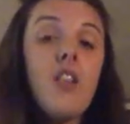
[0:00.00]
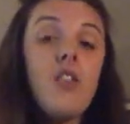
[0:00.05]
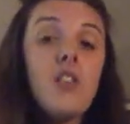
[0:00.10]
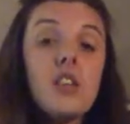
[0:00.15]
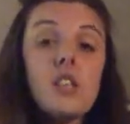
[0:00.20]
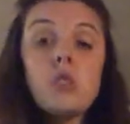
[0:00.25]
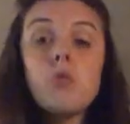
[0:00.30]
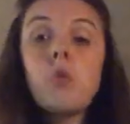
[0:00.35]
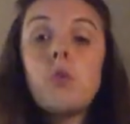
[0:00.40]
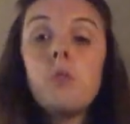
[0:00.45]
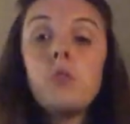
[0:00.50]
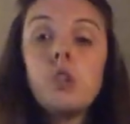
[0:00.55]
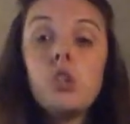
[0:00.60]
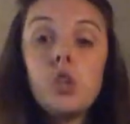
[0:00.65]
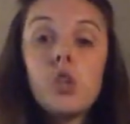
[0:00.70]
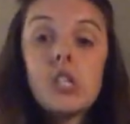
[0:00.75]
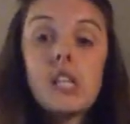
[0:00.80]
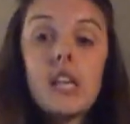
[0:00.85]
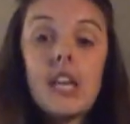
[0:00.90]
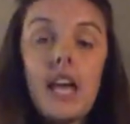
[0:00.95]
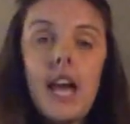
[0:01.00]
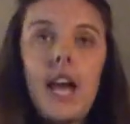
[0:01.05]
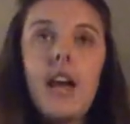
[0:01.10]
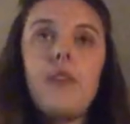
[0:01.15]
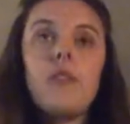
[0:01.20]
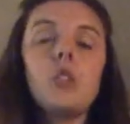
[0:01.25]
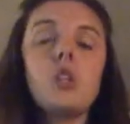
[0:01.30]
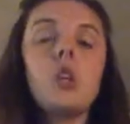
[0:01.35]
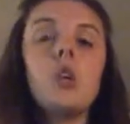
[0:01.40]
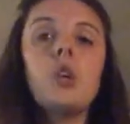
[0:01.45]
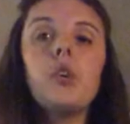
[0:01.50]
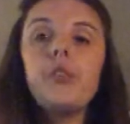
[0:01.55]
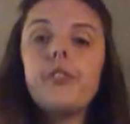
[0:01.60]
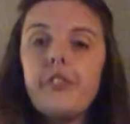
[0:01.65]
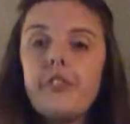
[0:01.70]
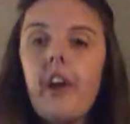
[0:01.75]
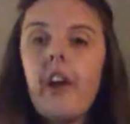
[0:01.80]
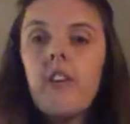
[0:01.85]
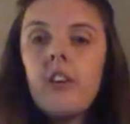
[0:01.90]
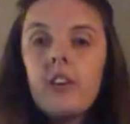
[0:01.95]
This room is usually kept
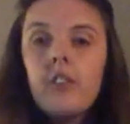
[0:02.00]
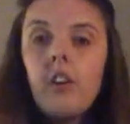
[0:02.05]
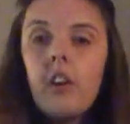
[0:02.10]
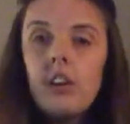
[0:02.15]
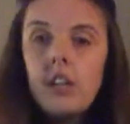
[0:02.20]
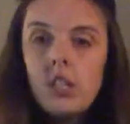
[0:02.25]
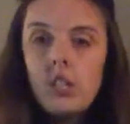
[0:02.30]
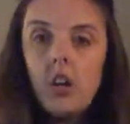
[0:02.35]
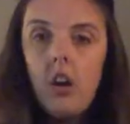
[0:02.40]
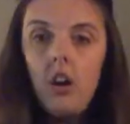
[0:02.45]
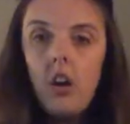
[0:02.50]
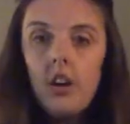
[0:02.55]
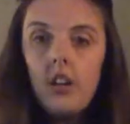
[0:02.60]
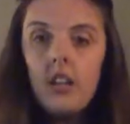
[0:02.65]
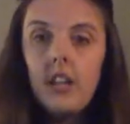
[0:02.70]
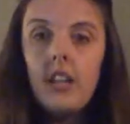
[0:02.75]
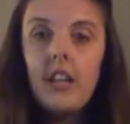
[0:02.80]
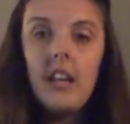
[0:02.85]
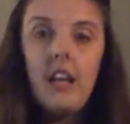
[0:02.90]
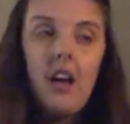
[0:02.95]
very, very dark,